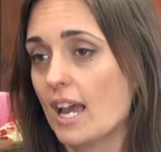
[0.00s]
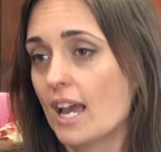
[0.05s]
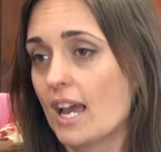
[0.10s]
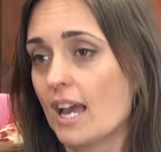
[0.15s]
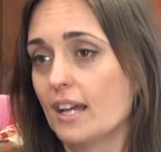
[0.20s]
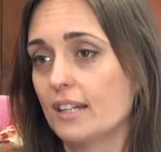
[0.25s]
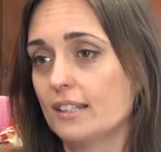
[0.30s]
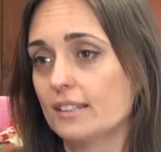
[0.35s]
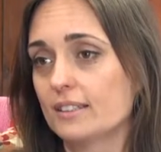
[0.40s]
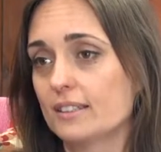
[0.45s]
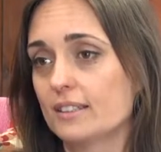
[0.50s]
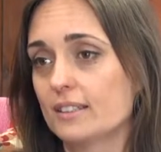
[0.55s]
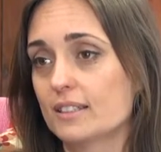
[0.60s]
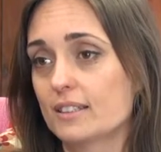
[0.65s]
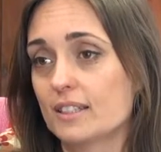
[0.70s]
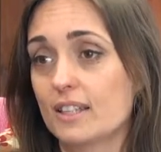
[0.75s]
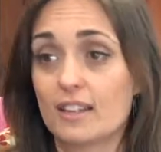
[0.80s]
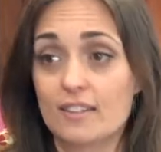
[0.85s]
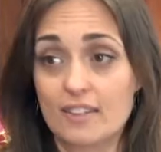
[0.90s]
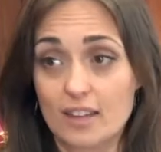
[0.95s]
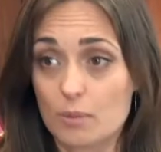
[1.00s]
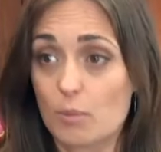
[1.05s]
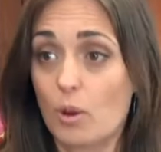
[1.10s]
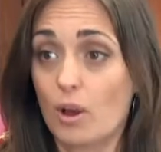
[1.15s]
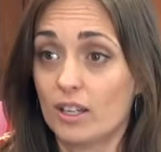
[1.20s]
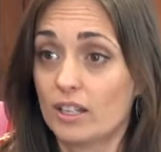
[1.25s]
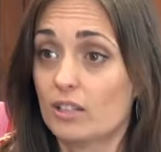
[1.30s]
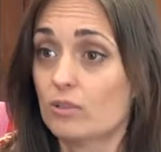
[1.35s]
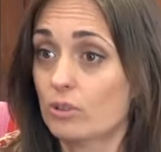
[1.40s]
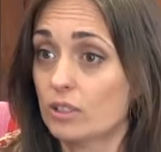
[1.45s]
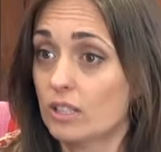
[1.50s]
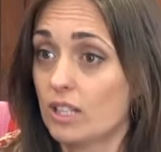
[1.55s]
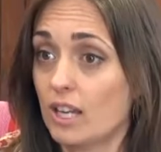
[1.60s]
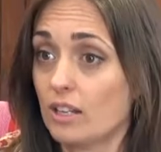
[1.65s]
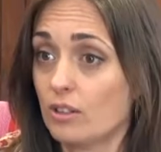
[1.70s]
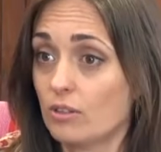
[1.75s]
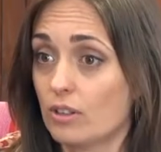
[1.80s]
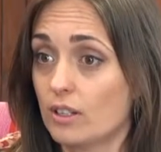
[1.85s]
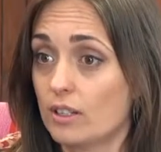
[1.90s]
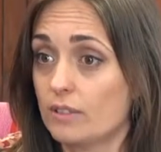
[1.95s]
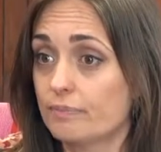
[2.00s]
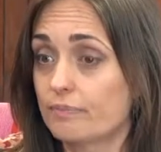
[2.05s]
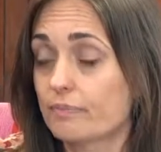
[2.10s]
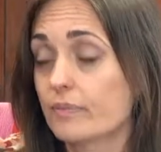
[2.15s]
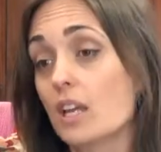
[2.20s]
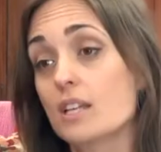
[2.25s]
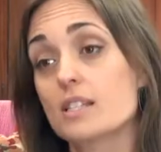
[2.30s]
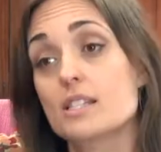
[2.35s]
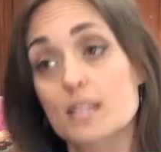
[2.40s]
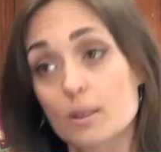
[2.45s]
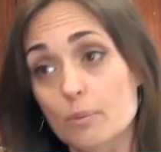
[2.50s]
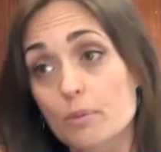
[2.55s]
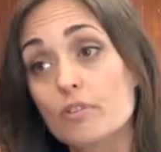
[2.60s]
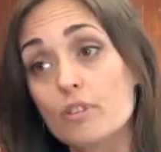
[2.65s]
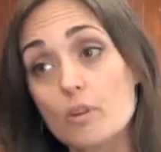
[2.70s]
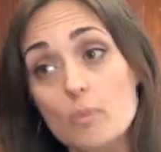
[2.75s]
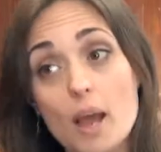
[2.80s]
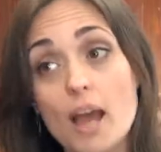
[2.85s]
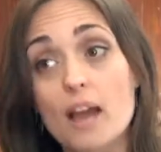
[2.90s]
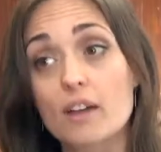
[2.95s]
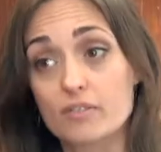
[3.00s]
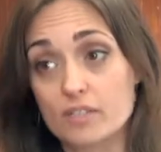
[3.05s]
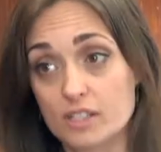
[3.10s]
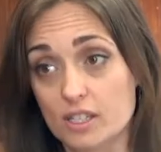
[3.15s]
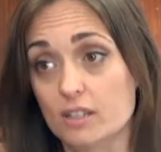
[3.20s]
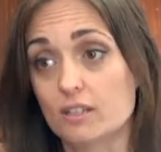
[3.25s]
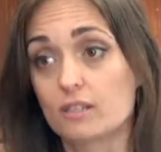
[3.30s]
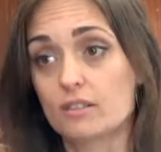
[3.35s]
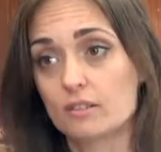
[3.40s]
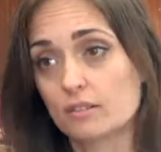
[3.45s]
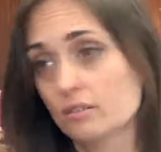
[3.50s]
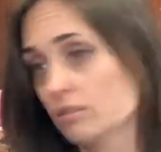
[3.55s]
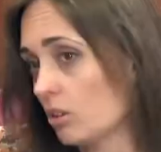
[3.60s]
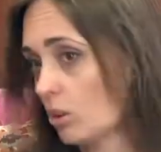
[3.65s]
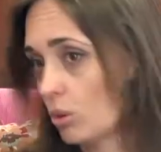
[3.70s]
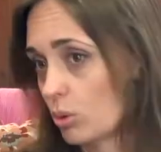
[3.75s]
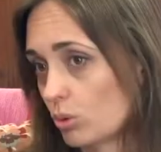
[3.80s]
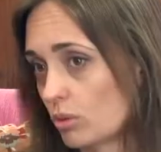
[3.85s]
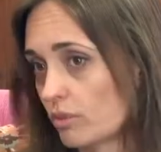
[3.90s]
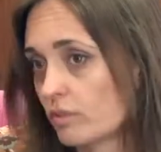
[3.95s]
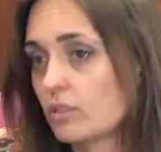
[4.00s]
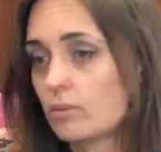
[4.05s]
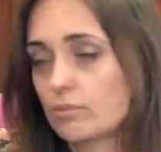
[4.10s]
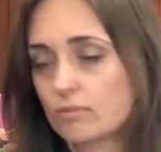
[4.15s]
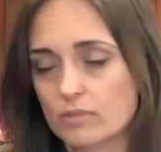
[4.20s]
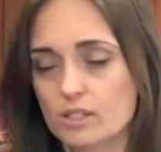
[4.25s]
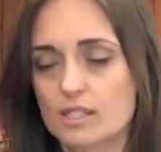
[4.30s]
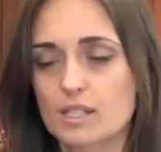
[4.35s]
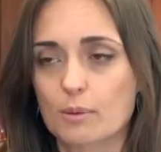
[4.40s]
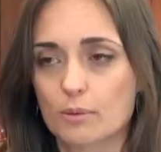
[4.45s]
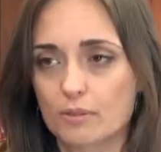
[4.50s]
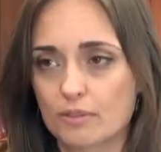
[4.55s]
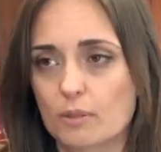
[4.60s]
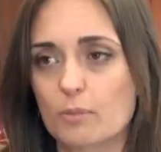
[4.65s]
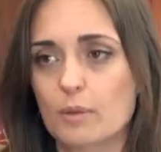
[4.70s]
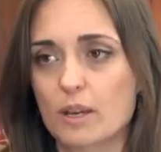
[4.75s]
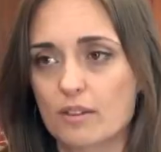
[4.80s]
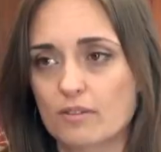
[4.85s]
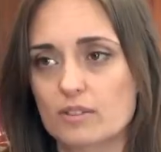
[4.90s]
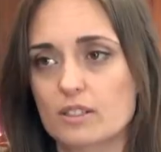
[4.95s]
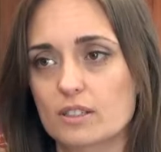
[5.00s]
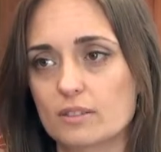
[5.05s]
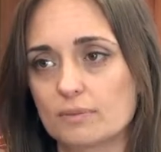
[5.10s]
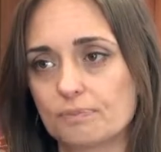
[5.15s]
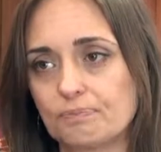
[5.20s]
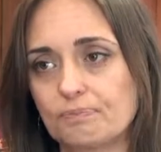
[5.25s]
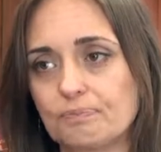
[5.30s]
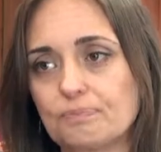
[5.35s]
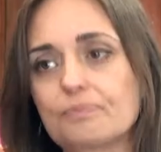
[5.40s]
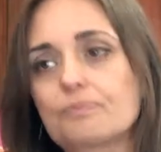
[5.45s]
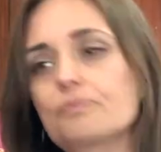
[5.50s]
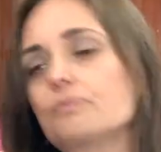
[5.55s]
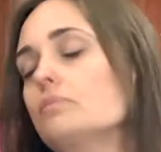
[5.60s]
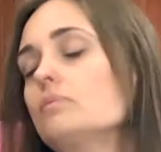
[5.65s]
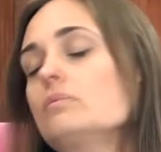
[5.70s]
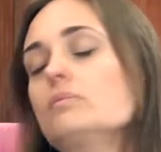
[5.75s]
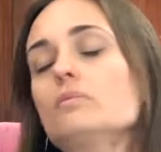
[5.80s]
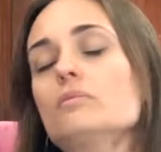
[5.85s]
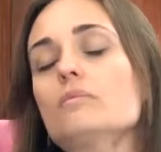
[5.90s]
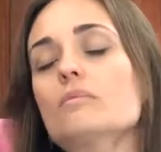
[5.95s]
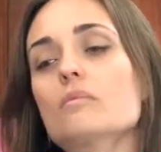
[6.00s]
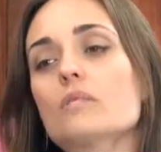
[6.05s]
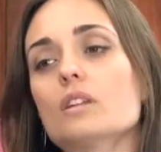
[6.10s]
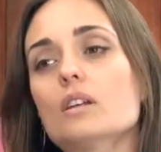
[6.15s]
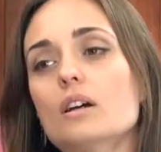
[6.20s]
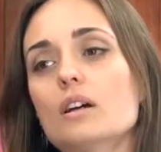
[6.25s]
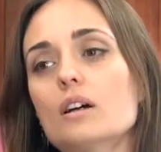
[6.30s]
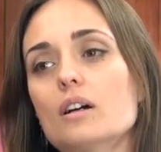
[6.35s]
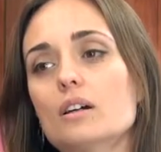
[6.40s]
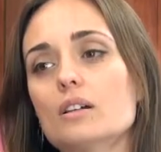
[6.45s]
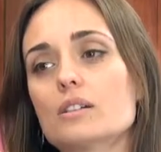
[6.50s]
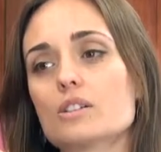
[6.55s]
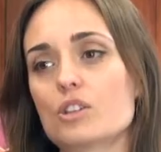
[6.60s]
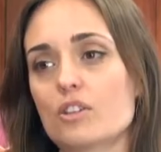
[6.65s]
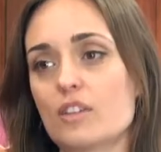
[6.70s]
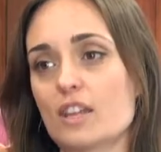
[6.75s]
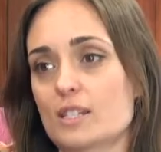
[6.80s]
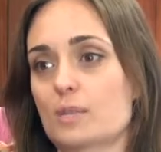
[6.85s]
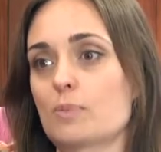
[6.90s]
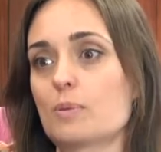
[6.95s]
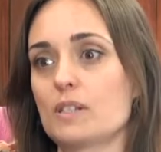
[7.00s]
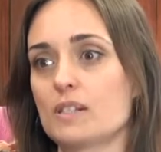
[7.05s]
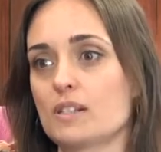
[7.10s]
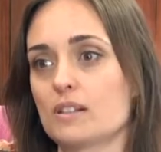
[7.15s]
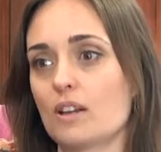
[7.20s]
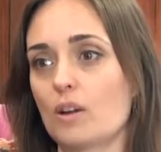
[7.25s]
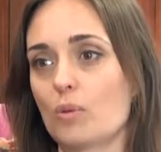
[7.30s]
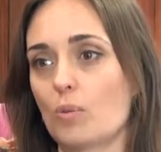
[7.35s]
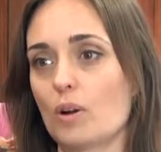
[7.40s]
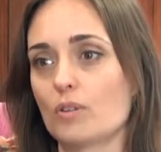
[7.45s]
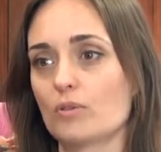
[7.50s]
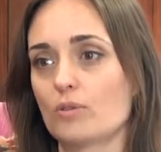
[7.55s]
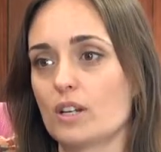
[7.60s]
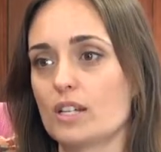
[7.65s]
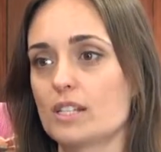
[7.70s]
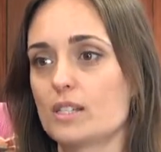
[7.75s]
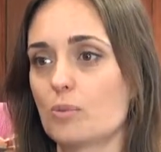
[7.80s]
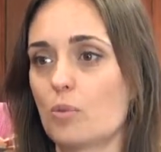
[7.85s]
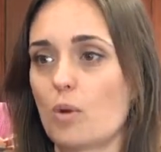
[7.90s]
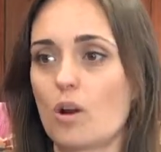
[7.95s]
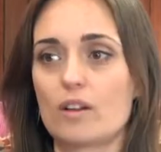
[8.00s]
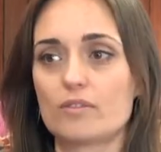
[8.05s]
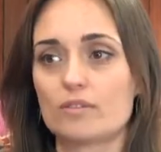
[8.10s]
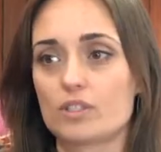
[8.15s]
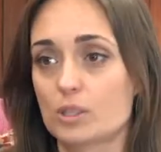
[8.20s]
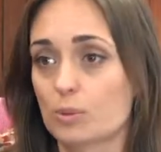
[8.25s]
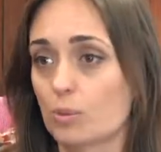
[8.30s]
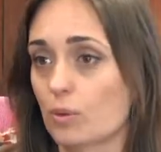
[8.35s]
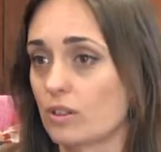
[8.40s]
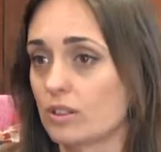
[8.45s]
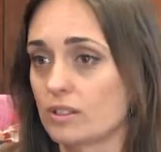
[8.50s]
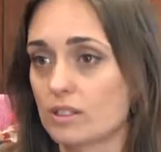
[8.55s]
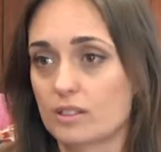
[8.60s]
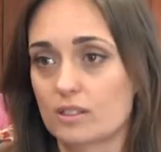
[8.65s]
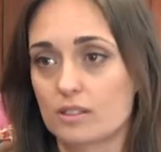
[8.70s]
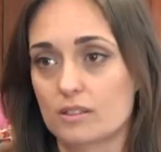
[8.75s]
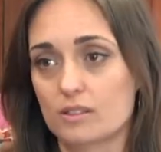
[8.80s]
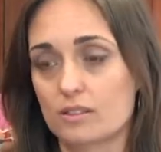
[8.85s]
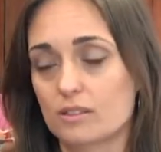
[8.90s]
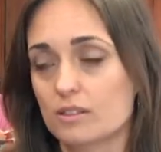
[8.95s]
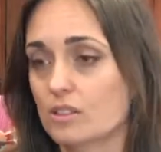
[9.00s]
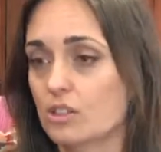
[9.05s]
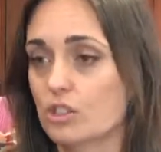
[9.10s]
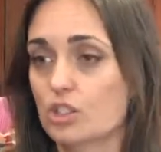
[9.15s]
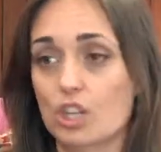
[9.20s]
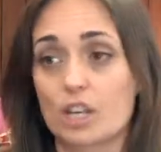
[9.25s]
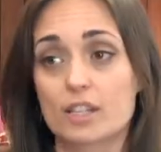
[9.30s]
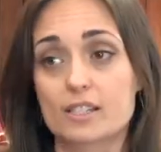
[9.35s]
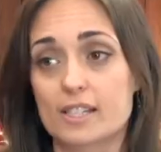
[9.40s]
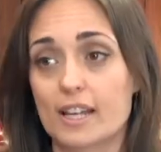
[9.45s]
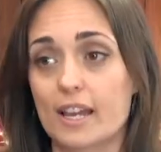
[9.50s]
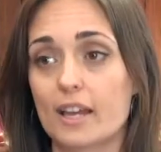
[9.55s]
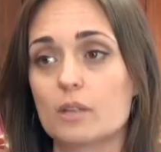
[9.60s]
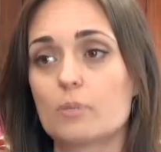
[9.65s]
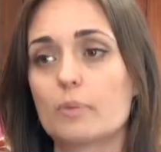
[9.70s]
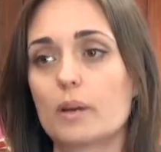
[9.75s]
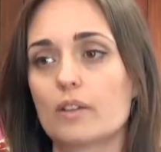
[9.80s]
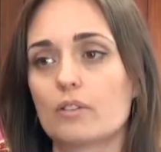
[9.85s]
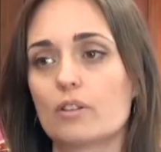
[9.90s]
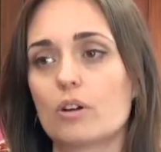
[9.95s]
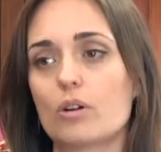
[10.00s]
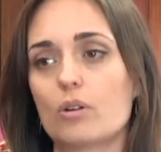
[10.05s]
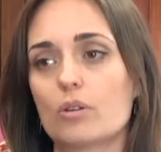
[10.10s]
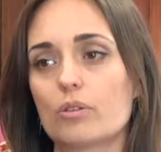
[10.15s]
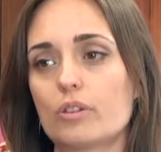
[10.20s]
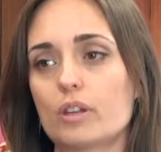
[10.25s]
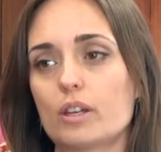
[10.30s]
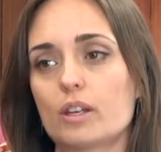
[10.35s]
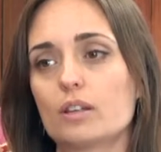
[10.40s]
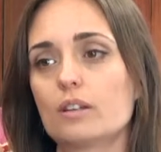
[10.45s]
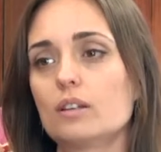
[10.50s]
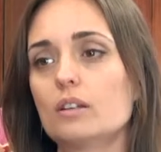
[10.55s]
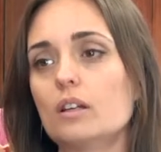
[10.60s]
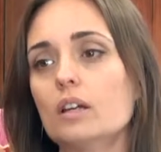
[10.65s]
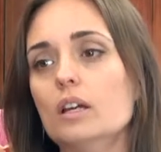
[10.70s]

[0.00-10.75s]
and that they might get really angry. And some of them have done. Not all of them, some of them have done. So that's been one reason why I've just wanted to shut down about the whole thing.